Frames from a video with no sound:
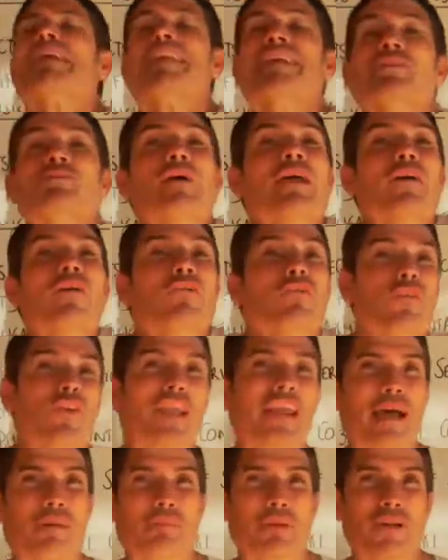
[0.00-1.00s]
This went on for a
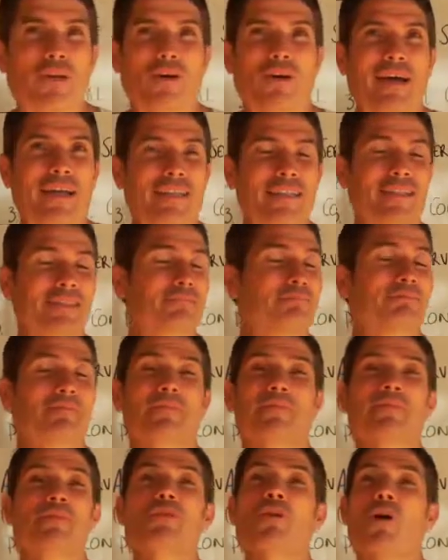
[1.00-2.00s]
couple of nights,
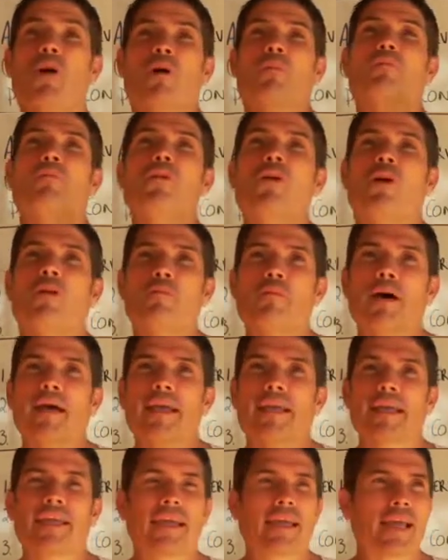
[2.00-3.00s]
not
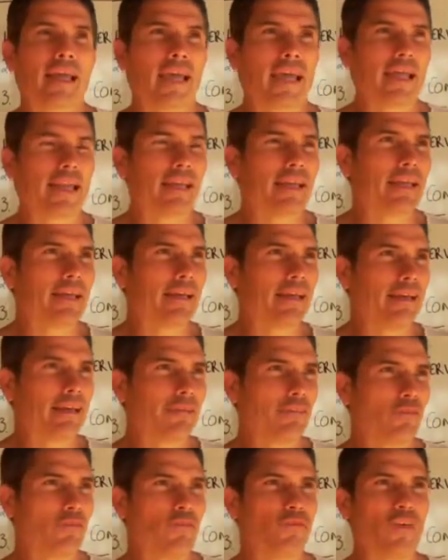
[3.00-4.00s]
making any
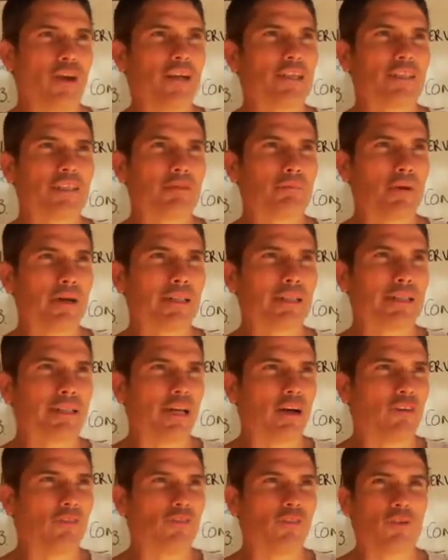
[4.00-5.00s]
friends
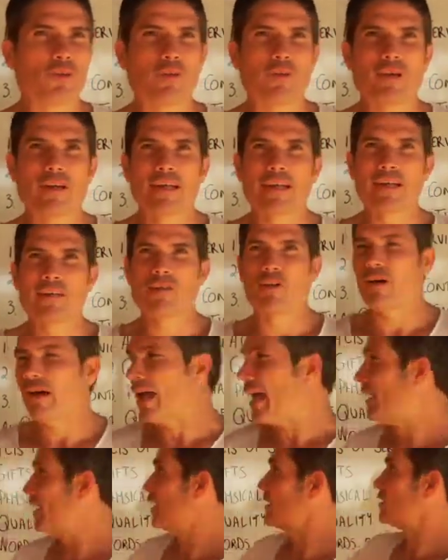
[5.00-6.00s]
myself or not
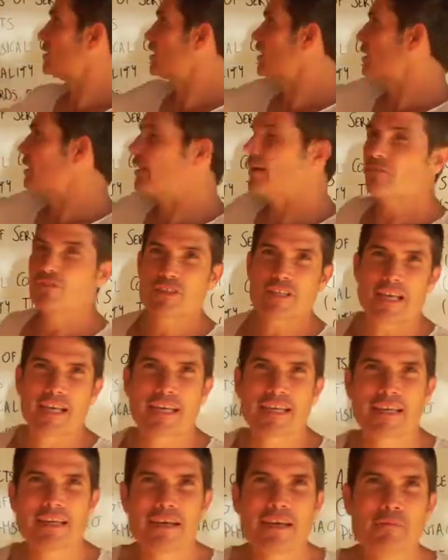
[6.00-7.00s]
adding to the love
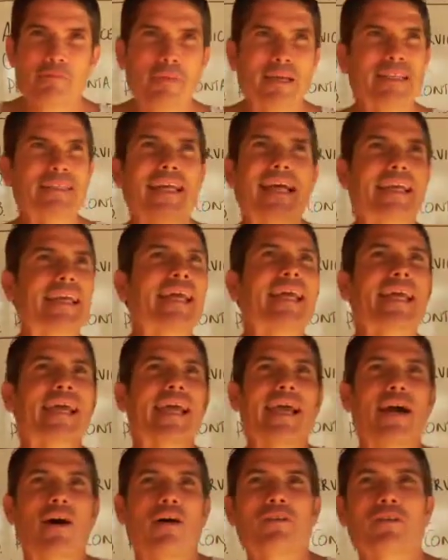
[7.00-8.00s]
tank, me saying,
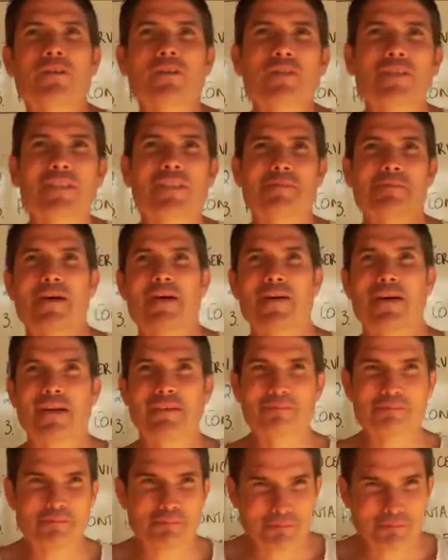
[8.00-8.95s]
yeah, I'll do it tomorrow.